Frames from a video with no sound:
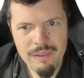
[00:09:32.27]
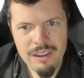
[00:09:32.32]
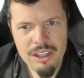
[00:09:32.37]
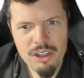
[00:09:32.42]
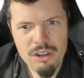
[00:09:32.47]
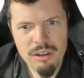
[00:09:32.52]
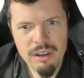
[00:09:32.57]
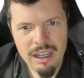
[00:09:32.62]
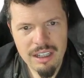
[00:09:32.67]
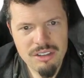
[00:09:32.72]
And
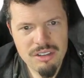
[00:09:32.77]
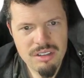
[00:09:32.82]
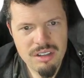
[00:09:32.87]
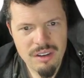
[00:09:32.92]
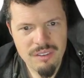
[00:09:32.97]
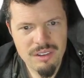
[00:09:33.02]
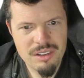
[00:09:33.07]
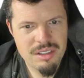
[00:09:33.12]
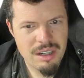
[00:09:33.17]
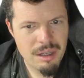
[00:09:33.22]
then you can just
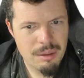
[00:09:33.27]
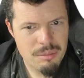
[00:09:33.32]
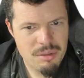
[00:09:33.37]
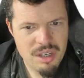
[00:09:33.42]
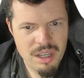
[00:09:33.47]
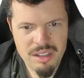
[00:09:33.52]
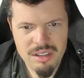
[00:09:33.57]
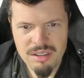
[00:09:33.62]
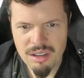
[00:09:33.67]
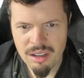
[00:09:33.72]
have a time
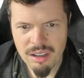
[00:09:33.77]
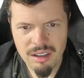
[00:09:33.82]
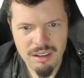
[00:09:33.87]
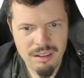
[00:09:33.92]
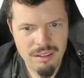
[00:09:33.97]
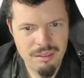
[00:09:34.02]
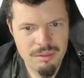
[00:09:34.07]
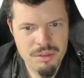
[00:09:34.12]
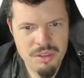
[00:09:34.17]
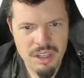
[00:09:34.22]

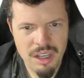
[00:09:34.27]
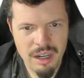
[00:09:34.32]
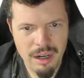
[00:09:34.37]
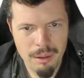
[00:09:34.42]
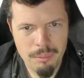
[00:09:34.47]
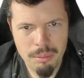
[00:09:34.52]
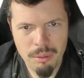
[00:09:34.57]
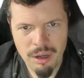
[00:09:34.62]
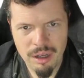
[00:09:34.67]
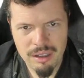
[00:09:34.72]
setting set
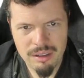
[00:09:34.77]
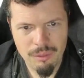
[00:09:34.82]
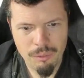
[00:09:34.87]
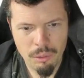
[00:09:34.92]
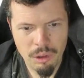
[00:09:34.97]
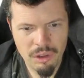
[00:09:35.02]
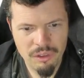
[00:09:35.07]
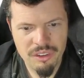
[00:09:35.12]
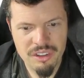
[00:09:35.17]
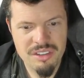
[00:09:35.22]
up, right?
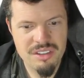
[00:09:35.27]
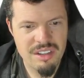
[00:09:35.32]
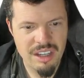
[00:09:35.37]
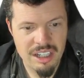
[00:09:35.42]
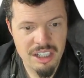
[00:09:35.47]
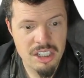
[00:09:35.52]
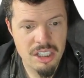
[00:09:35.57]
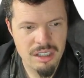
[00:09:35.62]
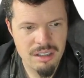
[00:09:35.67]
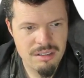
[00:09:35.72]
Well, this is
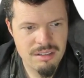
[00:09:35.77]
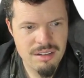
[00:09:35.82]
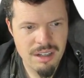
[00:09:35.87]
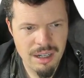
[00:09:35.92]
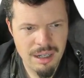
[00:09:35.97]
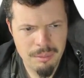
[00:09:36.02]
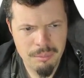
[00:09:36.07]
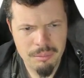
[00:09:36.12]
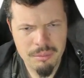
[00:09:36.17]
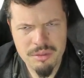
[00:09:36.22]
actually the
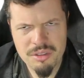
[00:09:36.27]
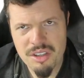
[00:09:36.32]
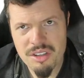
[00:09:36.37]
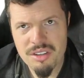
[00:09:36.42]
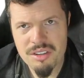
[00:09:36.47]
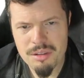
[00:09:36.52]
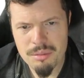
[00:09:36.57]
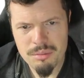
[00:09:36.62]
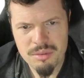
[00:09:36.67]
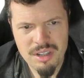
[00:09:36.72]
time
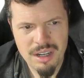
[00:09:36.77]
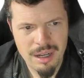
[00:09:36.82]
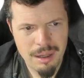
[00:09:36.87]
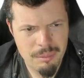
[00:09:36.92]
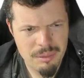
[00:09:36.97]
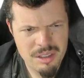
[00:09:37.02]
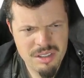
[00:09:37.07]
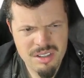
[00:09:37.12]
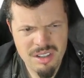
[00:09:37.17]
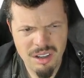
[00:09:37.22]
system
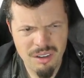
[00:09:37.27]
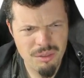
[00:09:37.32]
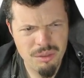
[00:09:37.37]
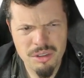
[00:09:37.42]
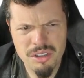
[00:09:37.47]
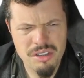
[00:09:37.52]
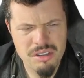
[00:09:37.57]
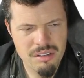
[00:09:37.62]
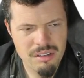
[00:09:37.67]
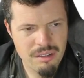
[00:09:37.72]
time
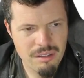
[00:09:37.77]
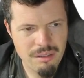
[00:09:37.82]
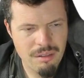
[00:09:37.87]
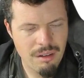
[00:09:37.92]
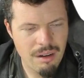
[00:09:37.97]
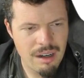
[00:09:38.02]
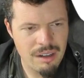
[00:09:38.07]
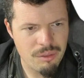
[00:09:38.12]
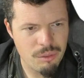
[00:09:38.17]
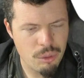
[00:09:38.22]
itself, which is
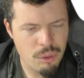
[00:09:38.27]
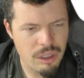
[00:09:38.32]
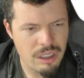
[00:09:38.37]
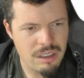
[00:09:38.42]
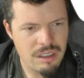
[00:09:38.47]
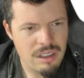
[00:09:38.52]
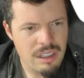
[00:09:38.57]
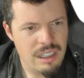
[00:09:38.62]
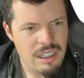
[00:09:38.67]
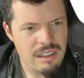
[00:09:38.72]
kind of
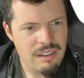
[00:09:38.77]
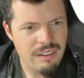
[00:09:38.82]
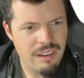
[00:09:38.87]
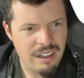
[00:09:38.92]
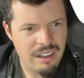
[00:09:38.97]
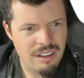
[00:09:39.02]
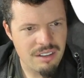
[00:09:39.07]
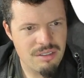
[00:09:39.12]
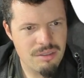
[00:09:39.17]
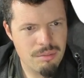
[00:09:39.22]
weird
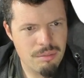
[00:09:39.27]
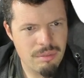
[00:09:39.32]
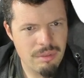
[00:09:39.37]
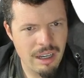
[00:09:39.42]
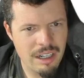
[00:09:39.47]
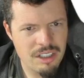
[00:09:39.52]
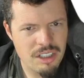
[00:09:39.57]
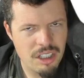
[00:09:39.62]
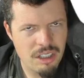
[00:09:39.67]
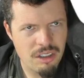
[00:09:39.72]
that it's
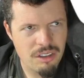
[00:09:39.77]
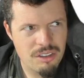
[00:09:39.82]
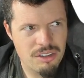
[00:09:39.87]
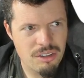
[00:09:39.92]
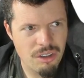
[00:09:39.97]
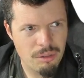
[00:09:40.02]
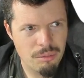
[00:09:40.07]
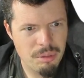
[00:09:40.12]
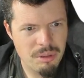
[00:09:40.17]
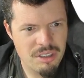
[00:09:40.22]
actually, no,
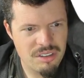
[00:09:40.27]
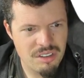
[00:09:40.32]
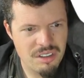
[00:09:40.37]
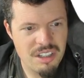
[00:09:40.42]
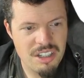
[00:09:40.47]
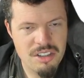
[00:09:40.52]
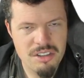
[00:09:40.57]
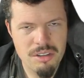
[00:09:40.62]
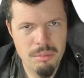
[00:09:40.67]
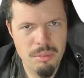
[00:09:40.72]
it's not, because
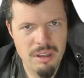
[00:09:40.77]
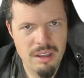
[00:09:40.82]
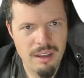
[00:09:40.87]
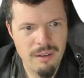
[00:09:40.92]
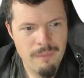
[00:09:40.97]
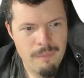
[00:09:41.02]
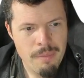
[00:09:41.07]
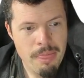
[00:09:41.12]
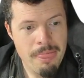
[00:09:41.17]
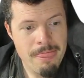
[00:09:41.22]
it needs to be
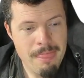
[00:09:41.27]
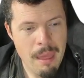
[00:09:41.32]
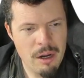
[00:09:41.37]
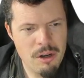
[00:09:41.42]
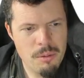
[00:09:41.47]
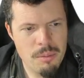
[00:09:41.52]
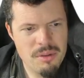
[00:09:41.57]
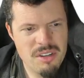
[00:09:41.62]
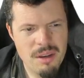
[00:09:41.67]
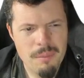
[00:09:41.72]
there
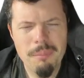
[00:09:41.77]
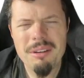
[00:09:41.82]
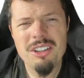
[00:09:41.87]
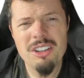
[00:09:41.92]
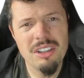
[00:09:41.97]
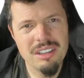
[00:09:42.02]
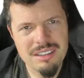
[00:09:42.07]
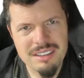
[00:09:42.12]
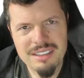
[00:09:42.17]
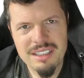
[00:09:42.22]
100%.
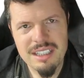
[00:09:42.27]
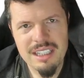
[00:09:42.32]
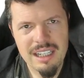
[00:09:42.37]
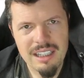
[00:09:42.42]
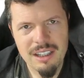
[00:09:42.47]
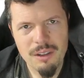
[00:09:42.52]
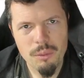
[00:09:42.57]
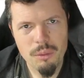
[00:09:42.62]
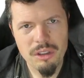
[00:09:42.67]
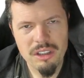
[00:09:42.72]
But you can see
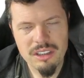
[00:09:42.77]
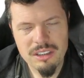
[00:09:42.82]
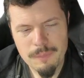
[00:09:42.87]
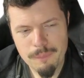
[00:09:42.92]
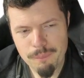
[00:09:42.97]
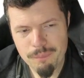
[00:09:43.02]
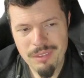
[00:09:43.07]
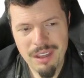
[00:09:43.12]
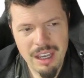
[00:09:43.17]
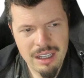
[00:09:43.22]
how that
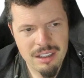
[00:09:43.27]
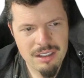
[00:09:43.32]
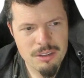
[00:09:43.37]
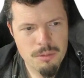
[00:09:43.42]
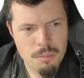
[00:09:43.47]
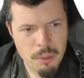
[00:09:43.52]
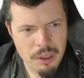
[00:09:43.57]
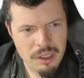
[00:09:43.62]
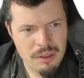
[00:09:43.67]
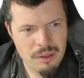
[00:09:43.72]
works, and
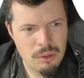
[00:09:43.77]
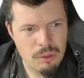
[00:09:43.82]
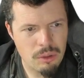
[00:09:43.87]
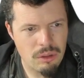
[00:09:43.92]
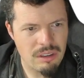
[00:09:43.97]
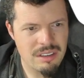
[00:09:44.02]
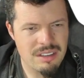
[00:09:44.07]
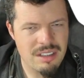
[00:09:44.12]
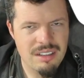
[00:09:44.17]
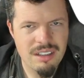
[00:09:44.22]
it's pretty
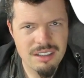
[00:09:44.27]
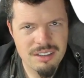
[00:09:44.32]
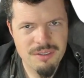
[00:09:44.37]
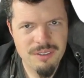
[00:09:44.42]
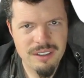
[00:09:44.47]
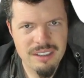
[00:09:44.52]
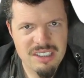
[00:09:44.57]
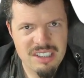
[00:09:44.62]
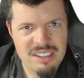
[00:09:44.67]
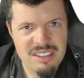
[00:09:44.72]
cool. It's a nice
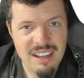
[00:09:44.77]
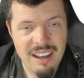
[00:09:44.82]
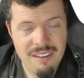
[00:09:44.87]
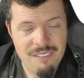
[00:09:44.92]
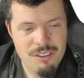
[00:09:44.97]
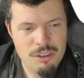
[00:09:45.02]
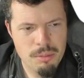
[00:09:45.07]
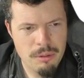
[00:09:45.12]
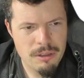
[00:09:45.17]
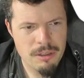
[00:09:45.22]
function to
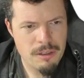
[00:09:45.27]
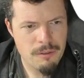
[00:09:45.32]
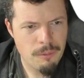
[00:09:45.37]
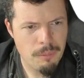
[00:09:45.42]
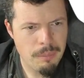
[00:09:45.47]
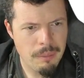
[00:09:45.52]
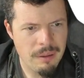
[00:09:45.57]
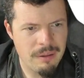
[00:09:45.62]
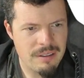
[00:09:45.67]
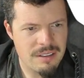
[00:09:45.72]
have, especially
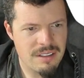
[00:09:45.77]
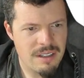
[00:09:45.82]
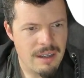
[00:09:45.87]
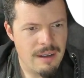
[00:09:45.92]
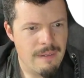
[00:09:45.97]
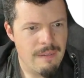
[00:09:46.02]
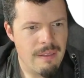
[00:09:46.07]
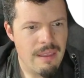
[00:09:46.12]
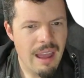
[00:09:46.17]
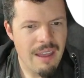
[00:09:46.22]
for parents.
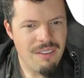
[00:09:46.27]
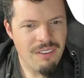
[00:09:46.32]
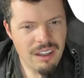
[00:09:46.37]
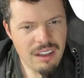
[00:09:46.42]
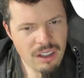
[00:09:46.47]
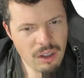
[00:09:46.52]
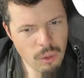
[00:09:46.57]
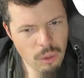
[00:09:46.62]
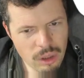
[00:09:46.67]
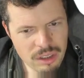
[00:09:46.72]
And
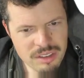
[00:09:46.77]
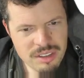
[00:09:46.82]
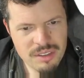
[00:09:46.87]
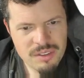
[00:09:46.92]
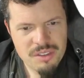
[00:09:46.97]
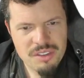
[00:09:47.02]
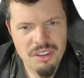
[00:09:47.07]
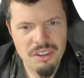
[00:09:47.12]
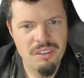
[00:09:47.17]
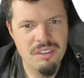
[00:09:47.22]
then the
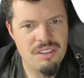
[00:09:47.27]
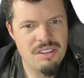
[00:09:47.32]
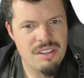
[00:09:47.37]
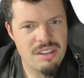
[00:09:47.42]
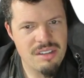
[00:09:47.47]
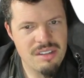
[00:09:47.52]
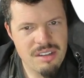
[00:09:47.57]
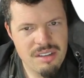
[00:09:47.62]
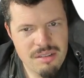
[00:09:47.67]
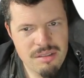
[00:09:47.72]
quality of service.
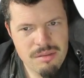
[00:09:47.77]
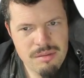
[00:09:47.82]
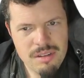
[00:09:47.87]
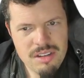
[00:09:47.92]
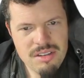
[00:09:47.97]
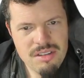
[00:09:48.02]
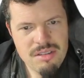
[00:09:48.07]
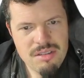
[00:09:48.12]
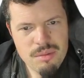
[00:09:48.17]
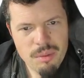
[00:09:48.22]
This
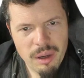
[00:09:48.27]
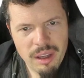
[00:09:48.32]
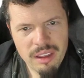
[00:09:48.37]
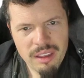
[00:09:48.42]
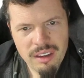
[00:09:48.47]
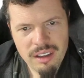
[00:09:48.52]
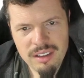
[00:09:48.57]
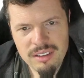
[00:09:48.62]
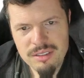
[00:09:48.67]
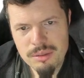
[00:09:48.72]
is where
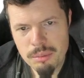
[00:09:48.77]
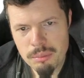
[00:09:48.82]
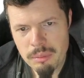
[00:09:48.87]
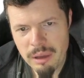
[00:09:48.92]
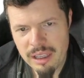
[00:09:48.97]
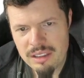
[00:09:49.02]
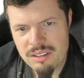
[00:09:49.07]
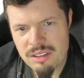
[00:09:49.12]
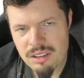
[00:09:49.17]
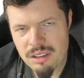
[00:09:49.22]
things
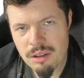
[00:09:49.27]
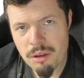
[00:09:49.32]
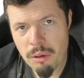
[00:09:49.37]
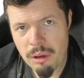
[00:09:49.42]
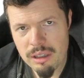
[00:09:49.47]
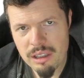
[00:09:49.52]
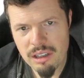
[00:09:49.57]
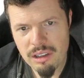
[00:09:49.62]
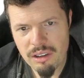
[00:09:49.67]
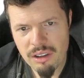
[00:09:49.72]
matter
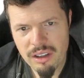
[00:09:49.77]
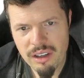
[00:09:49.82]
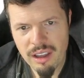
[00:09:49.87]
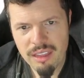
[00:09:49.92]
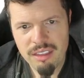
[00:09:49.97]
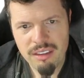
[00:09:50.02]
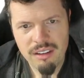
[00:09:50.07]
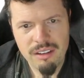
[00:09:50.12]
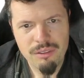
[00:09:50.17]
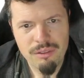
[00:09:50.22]
quite a lot,
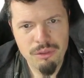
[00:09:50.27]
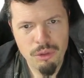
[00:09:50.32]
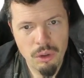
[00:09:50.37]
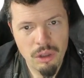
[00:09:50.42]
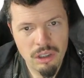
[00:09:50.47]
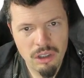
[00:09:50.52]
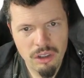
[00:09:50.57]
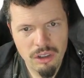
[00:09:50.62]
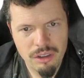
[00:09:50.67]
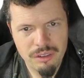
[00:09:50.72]
I think,
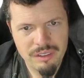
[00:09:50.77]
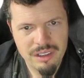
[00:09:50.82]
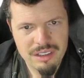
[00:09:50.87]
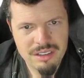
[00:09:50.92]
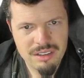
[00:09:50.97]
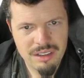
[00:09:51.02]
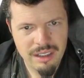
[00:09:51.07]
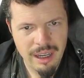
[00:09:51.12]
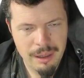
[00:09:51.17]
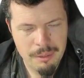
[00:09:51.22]
for a lot of
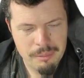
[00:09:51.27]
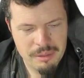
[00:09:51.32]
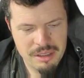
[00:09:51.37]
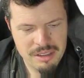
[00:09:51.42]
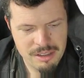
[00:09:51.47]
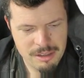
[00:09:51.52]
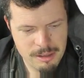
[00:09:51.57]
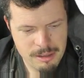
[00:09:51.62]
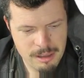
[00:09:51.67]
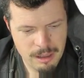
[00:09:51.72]
us
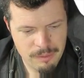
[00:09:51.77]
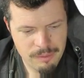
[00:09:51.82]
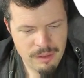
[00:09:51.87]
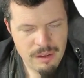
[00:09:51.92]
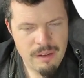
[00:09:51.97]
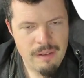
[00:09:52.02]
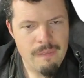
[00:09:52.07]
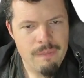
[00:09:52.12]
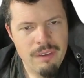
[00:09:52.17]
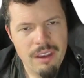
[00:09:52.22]
gamers and stuff.
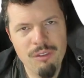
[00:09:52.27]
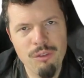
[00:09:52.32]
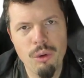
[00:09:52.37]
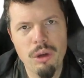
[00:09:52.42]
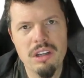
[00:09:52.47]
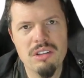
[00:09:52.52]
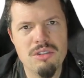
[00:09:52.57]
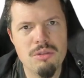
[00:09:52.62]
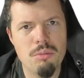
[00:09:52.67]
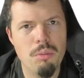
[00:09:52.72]
If
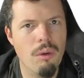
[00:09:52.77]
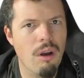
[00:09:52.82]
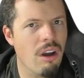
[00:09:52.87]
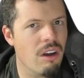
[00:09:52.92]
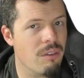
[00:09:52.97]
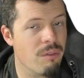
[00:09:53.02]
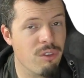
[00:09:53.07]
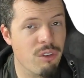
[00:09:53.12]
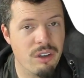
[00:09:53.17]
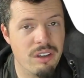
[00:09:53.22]
we
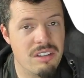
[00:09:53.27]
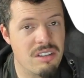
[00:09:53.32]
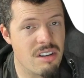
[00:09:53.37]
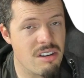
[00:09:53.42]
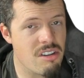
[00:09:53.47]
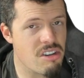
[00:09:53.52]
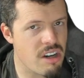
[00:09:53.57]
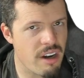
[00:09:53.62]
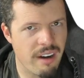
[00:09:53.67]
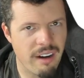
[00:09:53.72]
are, for
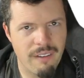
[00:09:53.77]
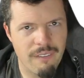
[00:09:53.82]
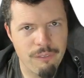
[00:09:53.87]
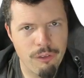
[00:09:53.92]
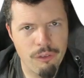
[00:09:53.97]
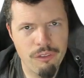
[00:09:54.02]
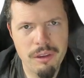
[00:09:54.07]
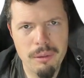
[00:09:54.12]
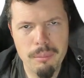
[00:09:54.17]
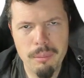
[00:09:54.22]
instance, sharing a
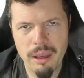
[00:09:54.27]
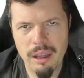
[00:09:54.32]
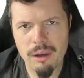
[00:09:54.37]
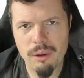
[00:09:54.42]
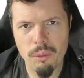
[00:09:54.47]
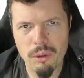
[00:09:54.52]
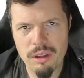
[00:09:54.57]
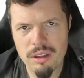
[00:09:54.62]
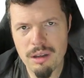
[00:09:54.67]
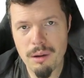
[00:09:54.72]
50
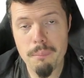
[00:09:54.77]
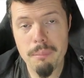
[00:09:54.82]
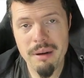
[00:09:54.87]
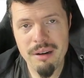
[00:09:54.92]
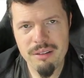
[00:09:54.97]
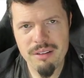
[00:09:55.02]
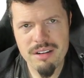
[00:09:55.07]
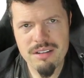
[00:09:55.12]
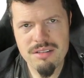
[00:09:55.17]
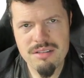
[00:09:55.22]
meg with our
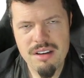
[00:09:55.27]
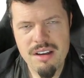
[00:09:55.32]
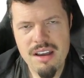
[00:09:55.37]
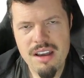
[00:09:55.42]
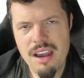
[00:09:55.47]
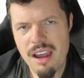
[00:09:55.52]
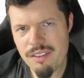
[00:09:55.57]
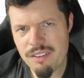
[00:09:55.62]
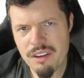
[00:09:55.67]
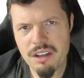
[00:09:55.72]
parents
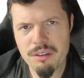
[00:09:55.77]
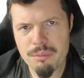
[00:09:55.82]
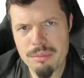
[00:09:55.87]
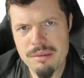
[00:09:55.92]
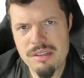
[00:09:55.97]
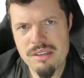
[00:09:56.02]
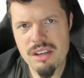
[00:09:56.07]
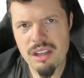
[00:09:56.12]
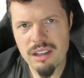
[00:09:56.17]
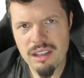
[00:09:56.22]
and they're
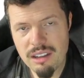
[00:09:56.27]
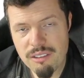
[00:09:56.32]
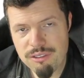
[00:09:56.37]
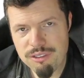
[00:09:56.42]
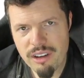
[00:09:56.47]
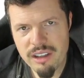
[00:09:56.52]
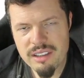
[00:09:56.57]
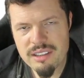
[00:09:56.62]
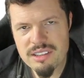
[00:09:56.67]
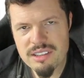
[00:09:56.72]
busy
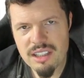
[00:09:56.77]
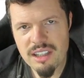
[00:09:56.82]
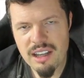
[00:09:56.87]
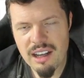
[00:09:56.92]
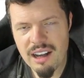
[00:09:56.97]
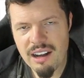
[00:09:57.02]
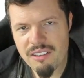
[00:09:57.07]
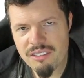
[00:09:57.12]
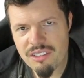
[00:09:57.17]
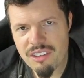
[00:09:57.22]

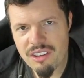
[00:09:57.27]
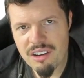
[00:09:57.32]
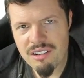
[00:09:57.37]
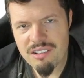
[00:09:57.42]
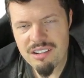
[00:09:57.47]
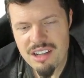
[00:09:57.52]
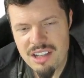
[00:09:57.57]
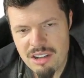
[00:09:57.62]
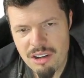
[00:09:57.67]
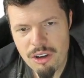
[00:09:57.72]
Netflixing up
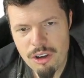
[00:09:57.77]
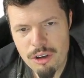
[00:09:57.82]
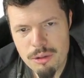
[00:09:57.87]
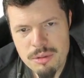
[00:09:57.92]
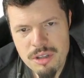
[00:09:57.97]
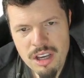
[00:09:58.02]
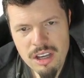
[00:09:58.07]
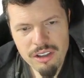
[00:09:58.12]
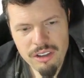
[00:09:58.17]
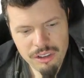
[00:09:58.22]
their
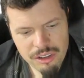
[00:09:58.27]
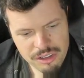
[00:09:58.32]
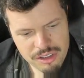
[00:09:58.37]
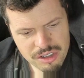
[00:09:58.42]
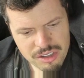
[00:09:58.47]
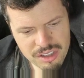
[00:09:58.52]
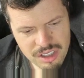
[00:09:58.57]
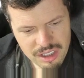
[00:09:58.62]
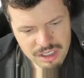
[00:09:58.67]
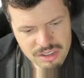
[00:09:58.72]
earlobes, you could
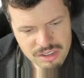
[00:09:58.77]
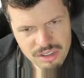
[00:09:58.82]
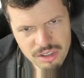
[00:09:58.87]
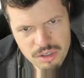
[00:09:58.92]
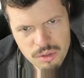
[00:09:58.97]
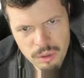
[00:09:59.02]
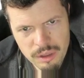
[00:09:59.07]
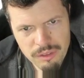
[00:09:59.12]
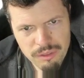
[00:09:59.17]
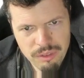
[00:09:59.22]
just set this
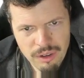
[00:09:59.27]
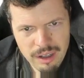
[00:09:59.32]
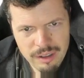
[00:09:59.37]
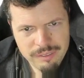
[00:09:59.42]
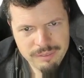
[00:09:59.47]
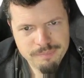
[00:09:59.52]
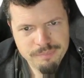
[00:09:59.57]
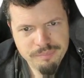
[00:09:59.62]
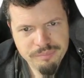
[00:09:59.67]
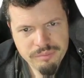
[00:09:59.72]
to
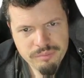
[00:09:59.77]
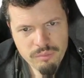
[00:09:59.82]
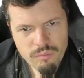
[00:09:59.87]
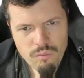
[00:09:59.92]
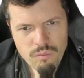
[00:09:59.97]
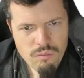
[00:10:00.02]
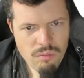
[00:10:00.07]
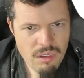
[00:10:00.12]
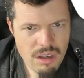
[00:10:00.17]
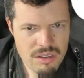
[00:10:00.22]
25.
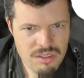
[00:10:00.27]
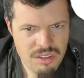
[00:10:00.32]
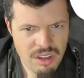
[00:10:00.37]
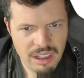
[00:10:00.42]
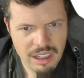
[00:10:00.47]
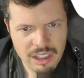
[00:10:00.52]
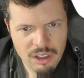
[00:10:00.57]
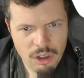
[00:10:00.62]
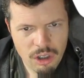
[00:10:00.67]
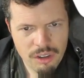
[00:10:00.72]
So
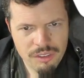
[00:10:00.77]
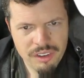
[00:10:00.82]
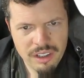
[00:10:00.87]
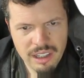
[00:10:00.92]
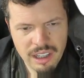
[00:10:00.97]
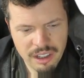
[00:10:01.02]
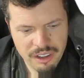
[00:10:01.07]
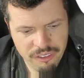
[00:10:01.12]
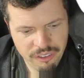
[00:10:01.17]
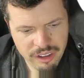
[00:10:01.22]
they get half the
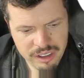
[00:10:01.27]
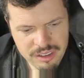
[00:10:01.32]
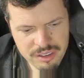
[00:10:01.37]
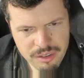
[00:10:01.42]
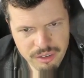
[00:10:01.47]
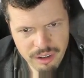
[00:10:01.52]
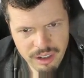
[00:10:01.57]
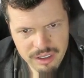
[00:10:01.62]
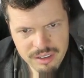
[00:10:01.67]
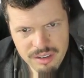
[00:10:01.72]
line
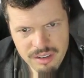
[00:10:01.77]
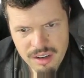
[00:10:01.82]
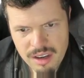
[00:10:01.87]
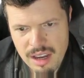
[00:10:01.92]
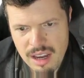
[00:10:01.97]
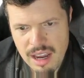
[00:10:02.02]
rate, right?